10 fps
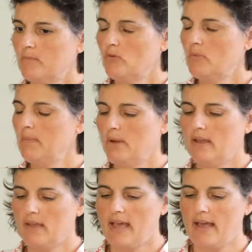
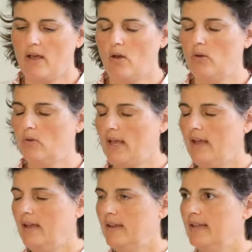remember
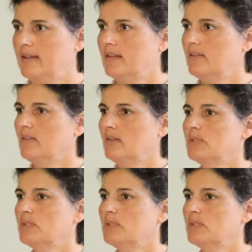how it